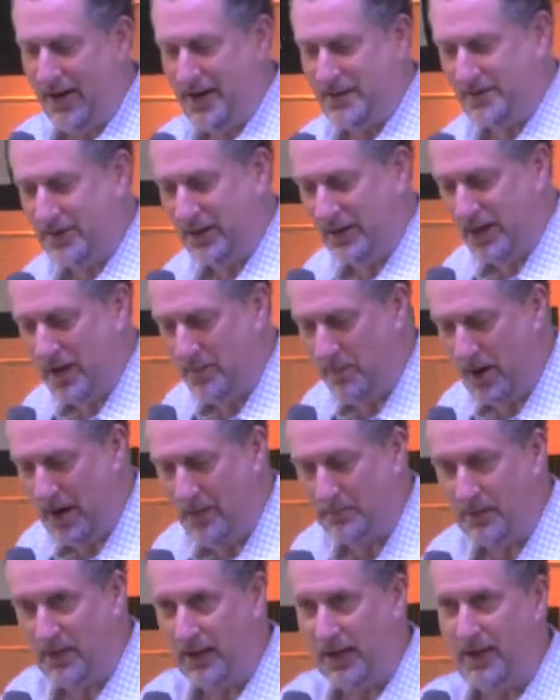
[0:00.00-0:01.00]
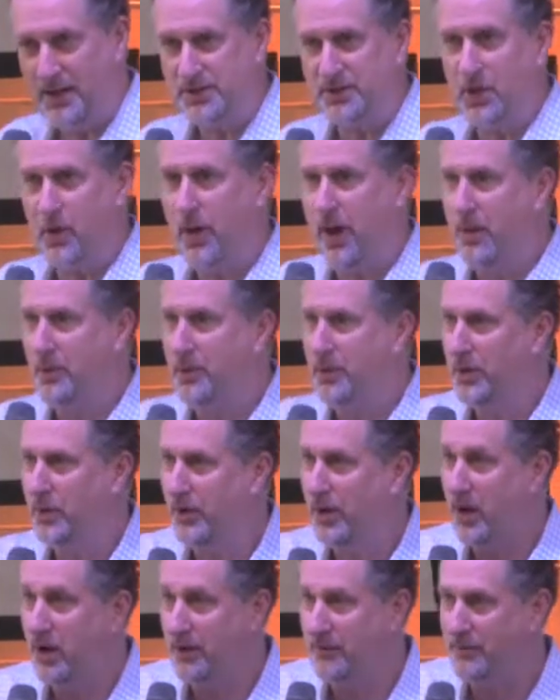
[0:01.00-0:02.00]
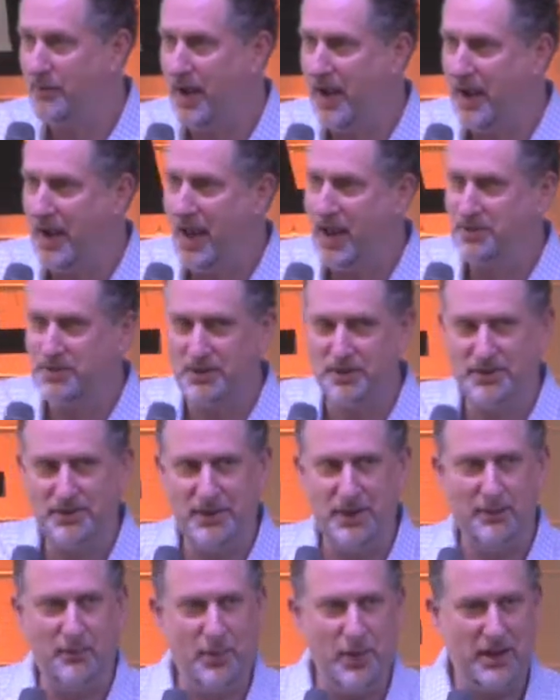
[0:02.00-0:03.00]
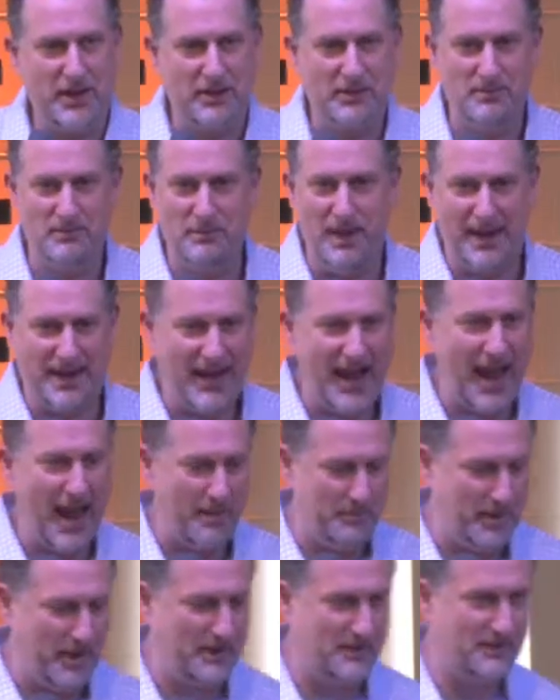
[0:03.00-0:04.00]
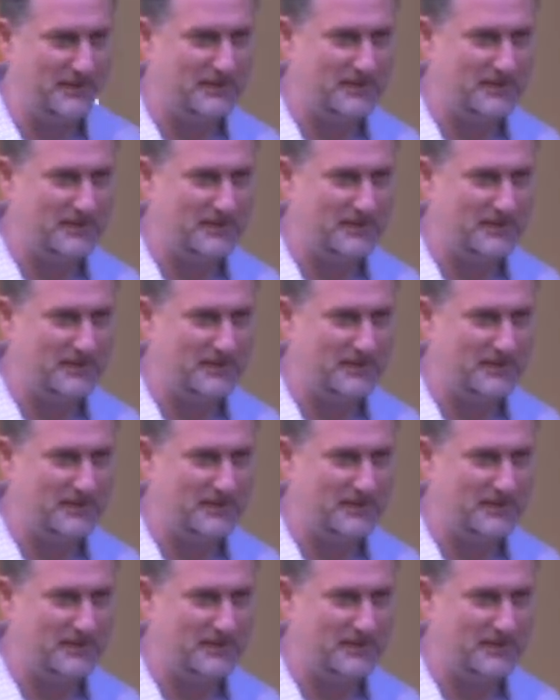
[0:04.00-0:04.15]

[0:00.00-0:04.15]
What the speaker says: He's going to come on up and let us know how we're doing on our finances, see if we can make it happen.